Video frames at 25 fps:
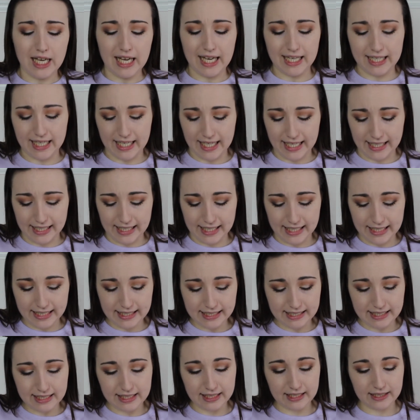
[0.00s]
and a
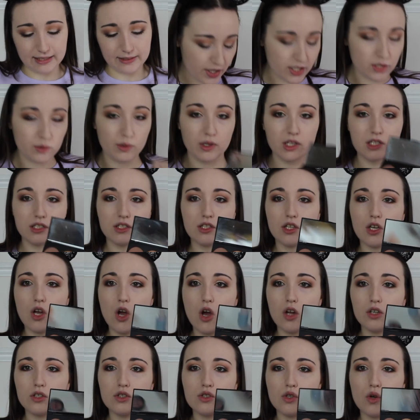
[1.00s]
highlight. This one's the
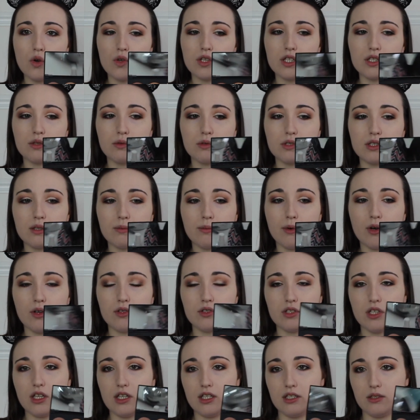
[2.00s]
contour, this one's the
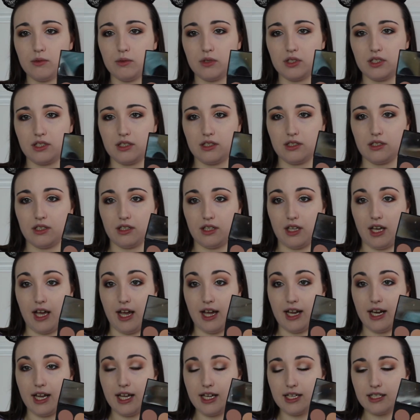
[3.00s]
bronzer, this one's the
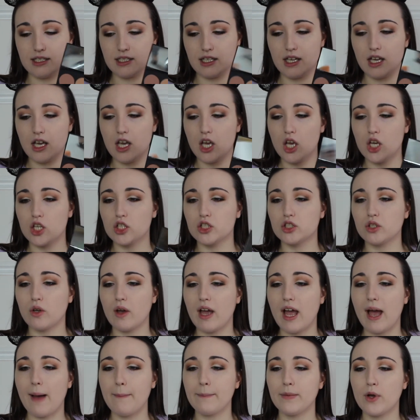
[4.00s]
highlight. So
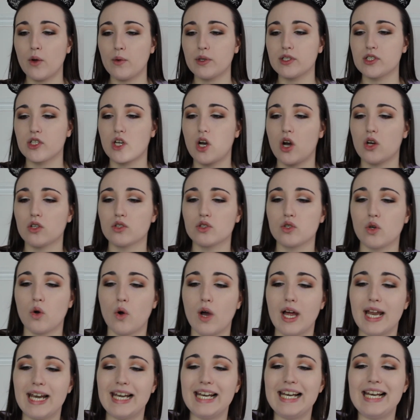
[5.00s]
I am going to
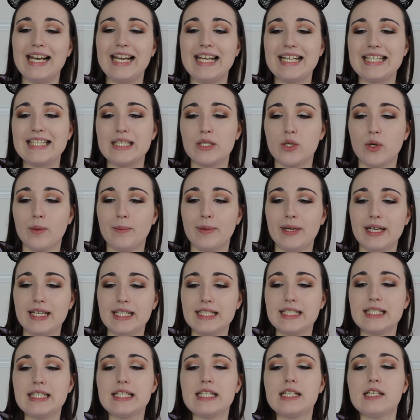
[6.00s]
contour a little
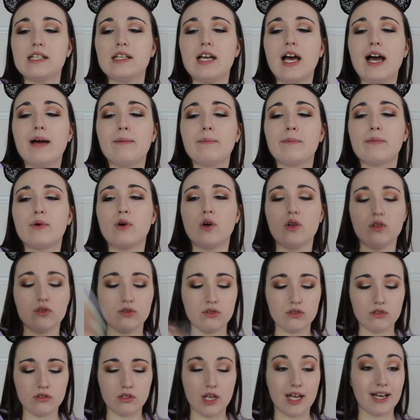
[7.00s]
bit and
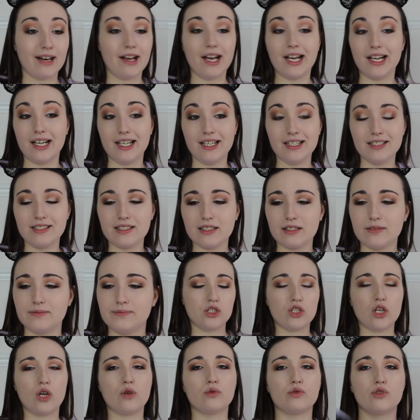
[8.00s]
bronze and highlight.
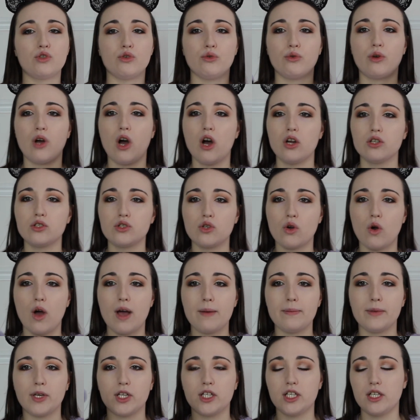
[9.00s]
So to contour,
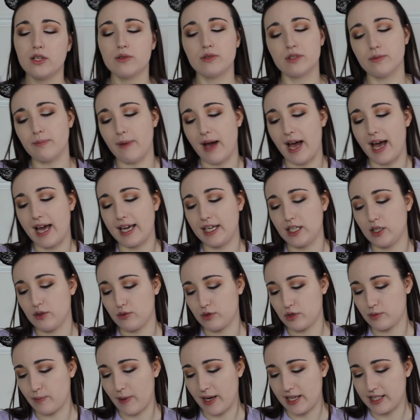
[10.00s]
I'm going to use my
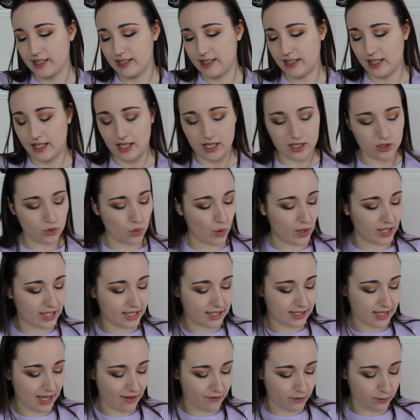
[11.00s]
USpicy
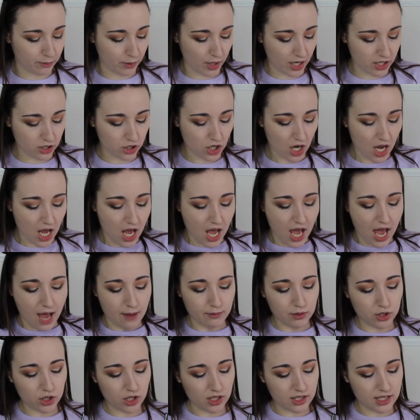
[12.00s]
27 brush.
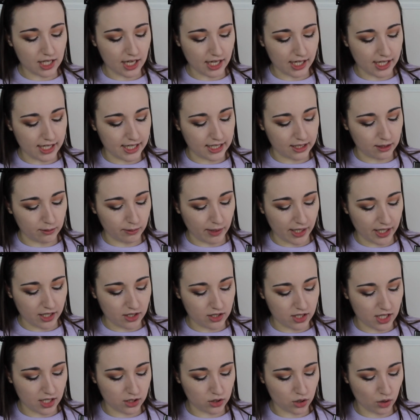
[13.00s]
I'm just going to take a little bit
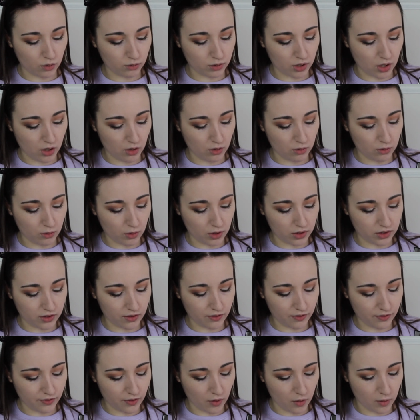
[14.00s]
because I don't know what
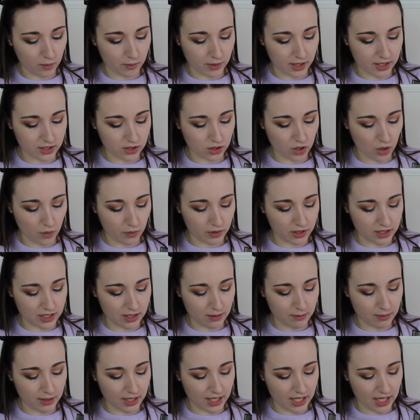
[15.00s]
the formula is going
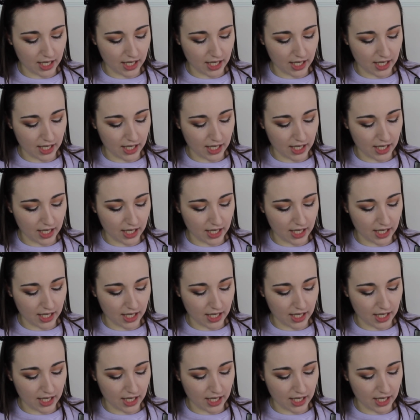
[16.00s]
to be